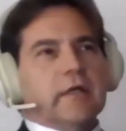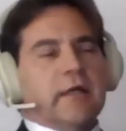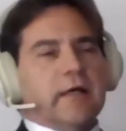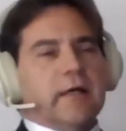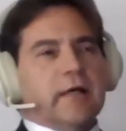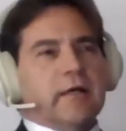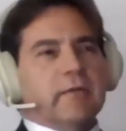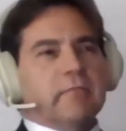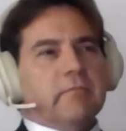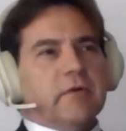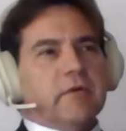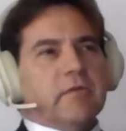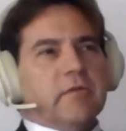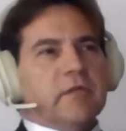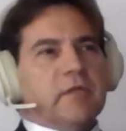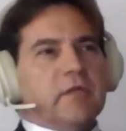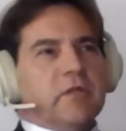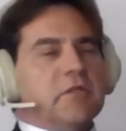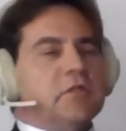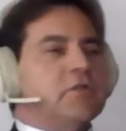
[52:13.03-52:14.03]

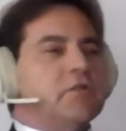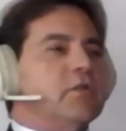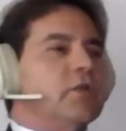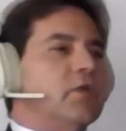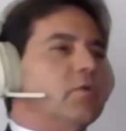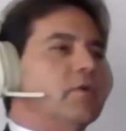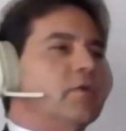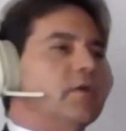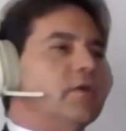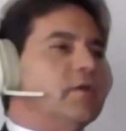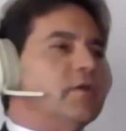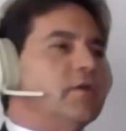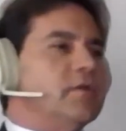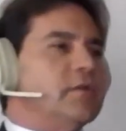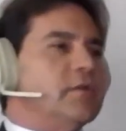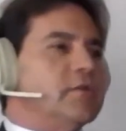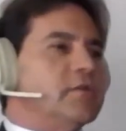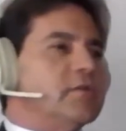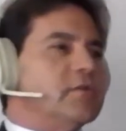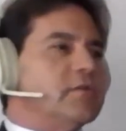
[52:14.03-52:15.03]
The issue
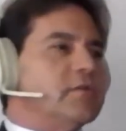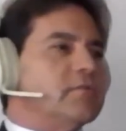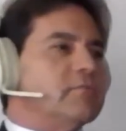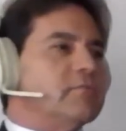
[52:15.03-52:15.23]
is